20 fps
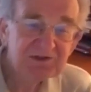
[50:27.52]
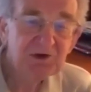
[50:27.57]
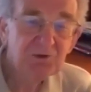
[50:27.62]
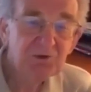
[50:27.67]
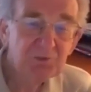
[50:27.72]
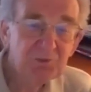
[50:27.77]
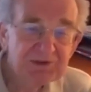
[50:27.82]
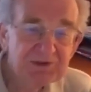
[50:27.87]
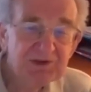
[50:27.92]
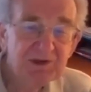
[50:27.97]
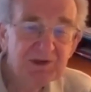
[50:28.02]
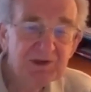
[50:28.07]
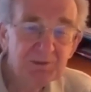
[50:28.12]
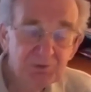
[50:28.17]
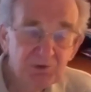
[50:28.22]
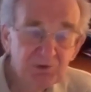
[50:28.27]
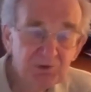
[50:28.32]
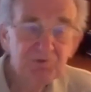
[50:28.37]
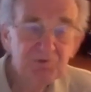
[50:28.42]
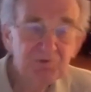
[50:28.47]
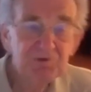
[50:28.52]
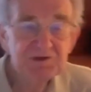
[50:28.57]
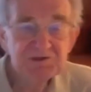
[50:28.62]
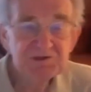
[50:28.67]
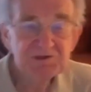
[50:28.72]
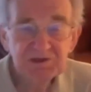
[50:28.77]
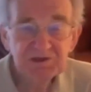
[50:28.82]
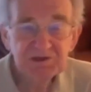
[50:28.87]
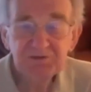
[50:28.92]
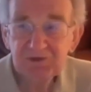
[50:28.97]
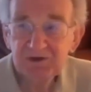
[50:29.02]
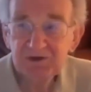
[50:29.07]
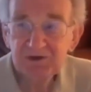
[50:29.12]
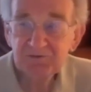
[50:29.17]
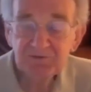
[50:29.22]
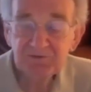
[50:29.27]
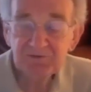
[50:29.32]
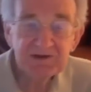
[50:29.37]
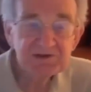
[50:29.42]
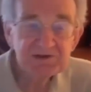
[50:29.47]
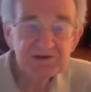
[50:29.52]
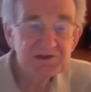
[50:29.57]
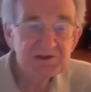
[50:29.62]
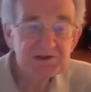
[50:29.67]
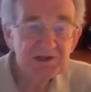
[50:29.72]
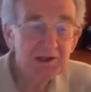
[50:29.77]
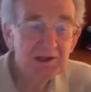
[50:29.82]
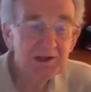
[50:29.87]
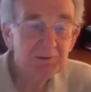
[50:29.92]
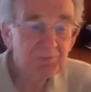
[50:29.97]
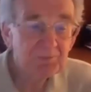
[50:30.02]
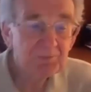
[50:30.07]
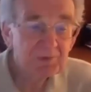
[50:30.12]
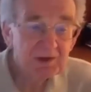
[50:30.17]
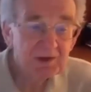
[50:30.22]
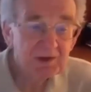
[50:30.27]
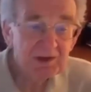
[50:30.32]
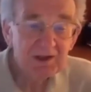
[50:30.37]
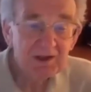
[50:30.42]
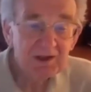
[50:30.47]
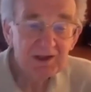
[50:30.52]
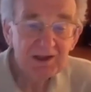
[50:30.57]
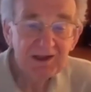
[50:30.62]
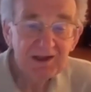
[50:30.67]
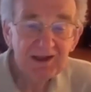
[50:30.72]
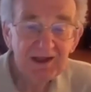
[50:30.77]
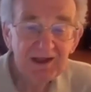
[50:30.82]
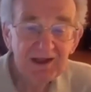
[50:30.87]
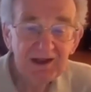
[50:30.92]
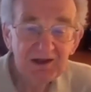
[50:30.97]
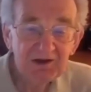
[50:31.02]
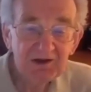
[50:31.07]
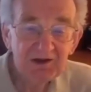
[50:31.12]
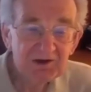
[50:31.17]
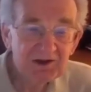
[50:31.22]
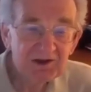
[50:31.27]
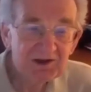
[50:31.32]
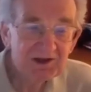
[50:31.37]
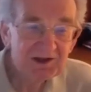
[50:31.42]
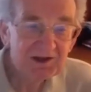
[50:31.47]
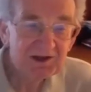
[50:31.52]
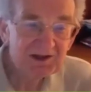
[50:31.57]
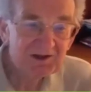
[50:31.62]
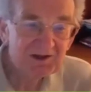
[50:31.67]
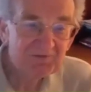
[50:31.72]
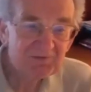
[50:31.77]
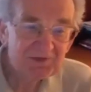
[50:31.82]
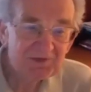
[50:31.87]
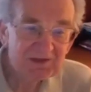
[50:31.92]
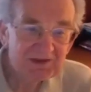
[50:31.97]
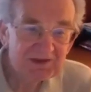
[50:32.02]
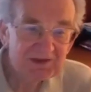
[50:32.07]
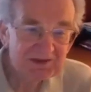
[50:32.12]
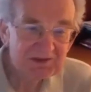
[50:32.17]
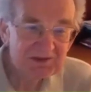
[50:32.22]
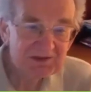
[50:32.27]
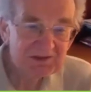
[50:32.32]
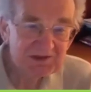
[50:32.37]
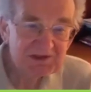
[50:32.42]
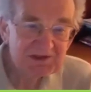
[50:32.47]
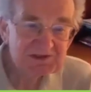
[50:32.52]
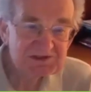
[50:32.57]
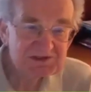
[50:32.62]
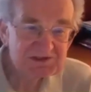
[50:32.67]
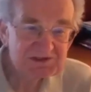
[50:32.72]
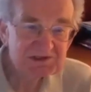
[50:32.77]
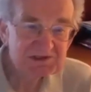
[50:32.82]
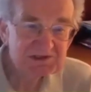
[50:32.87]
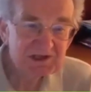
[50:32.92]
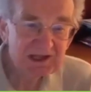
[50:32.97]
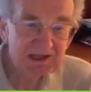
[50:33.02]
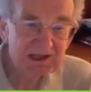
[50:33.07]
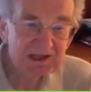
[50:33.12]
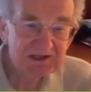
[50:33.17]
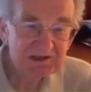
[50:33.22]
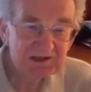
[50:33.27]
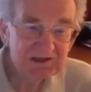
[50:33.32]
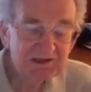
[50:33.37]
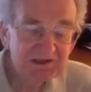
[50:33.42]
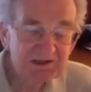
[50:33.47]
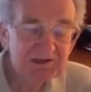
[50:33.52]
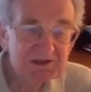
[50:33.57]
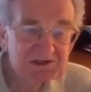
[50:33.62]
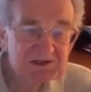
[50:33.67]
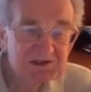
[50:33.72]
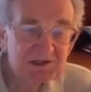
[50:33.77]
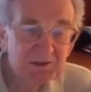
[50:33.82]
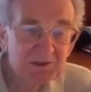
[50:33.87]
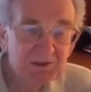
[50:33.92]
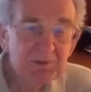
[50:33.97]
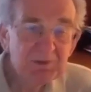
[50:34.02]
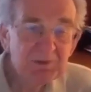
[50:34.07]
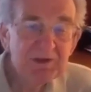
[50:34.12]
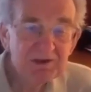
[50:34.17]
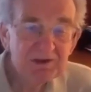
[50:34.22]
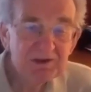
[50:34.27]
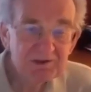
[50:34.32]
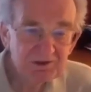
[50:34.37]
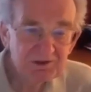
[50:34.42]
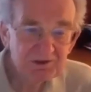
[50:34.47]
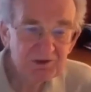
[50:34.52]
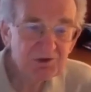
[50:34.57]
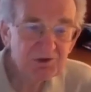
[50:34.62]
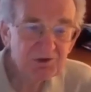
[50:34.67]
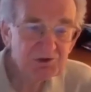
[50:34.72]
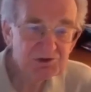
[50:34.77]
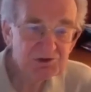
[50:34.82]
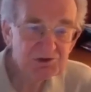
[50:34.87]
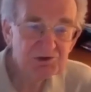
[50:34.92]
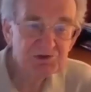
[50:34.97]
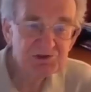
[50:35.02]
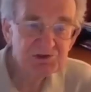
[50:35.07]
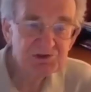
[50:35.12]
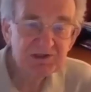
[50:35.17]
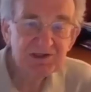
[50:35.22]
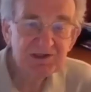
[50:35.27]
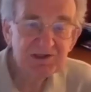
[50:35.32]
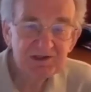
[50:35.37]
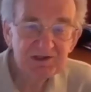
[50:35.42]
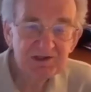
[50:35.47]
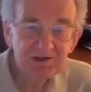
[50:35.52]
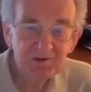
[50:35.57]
written approval on stuff that affects them. And this can be a huge thing,